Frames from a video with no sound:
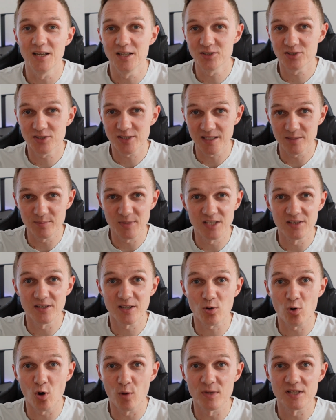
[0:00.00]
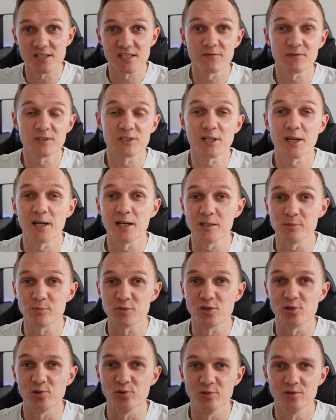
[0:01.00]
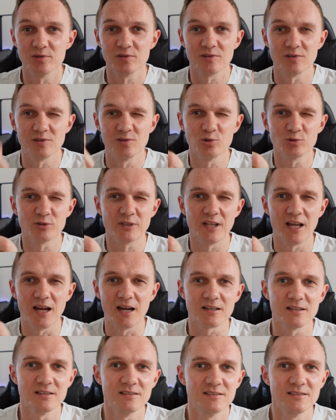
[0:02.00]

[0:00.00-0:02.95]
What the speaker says: and tell me in the comments if it helped you. Good luck!